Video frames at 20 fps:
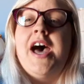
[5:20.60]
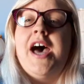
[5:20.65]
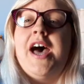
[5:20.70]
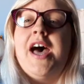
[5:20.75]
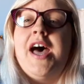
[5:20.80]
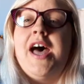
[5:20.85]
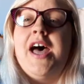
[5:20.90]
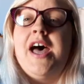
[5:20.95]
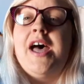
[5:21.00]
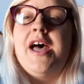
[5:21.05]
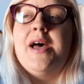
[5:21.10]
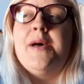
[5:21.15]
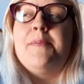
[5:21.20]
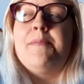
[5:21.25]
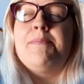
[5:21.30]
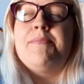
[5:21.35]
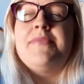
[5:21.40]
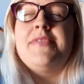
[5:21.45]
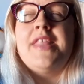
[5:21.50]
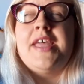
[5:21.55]

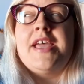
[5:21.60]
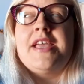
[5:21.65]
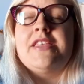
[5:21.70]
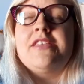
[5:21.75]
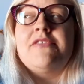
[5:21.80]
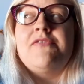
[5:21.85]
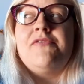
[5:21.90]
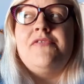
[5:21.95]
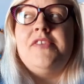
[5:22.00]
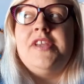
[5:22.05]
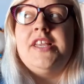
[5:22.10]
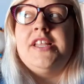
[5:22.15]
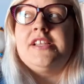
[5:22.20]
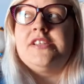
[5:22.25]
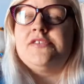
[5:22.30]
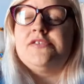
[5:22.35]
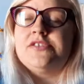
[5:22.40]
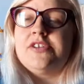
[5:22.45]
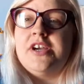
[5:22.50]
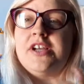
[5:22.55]
There's a
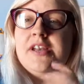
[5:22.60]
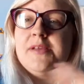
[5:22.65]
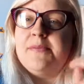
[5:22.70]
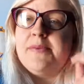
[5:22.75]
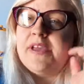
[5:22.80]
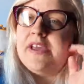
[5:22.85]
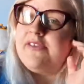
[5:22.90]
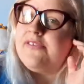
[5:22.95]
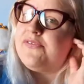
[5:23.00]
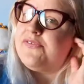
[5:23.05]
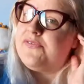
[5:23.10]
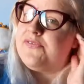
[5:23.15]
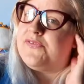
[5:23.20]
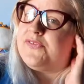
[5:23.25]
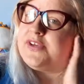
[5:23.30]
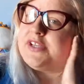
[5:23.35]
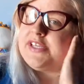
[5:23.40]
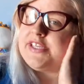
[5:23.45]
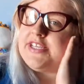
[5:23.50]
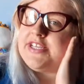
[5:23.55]
little tiny bit of
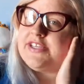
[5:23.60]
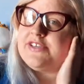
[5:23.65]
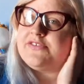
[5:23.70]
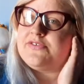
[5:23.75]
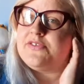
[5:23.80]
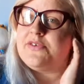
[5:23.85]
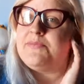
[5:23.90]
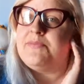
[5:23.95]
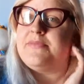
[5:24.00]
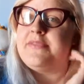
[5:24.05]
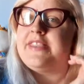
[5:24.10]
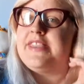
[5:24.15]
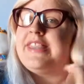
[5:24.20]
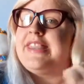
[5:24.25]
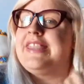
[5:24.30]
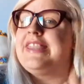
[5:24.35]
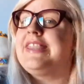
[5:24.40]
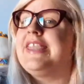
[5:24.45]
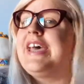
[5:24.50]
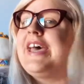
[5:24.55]
footage
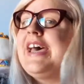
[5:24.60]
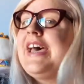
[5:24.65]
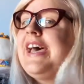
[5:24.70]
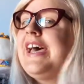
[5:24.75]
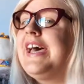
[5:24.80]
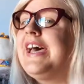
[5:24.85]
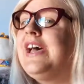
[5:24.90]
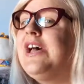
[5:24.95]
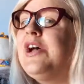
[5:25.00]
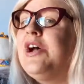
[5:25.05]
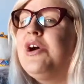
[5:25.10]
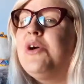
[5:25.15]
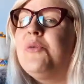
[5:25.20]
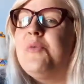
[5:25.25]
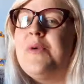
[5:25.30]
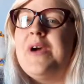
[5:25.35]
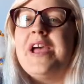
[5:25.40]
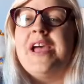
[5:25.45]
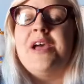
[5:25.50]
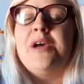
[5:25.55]
from that
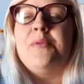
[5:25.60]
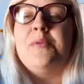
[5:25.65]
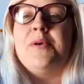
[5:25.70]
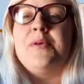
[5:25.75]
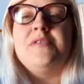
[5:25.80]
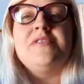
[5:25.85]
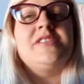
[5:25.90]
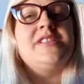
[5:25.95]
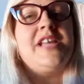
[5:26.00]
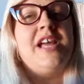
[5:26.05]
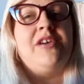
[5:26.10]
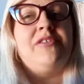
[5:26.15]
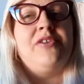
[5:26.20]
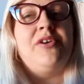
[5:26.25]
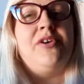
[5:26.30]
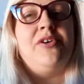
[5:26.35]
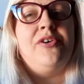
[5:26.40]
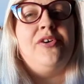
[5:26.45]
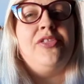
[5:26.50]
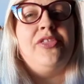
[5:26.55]
where we were down
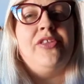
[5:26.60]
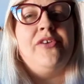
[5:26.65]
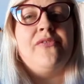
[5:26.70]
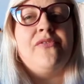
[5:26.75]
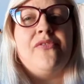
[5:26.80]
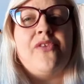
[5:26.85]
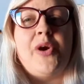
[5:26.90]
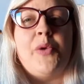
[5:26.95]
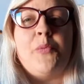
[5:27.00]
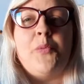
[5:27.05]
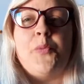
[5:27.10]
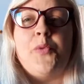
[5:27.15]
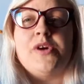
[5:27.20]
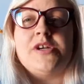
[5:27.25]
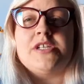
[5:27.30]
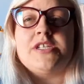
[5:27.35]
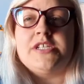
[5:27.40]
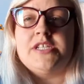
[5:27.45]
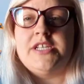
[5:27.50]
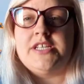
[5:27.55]
on the front
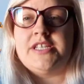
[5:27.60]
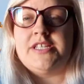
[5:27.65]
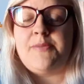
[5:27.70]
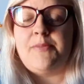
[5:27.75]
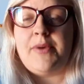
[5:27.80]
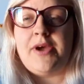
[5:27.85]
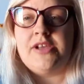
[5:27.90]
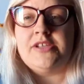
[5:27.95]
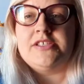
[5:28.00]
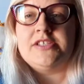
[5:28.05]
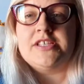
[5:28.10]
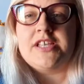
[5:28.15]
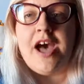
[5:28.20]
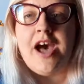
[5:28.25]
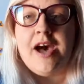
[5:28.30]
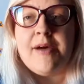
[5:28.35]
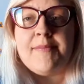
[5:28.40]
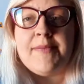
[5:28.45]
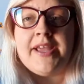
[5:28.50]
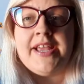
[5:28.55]
watching the boats
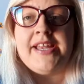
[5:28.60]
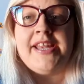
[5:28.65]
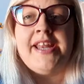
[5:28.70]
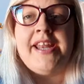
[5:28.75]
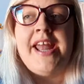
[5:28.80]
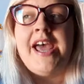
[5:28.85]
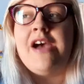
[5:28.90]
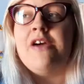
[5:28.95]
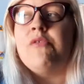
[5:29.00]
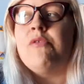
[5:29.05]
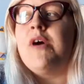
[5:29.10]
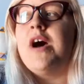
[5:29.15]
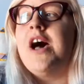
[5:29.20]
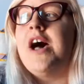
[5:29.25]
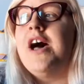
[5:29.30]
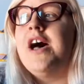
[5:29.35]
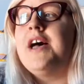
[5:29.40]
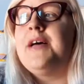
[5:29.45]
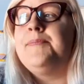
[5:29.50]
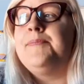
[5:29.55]
come in and out.
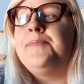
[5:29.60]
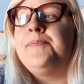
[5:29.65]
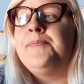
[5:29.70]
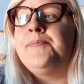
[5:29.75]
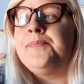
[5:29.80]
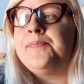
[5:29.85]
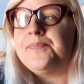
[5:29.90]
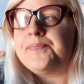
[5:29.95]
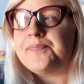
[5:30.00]
And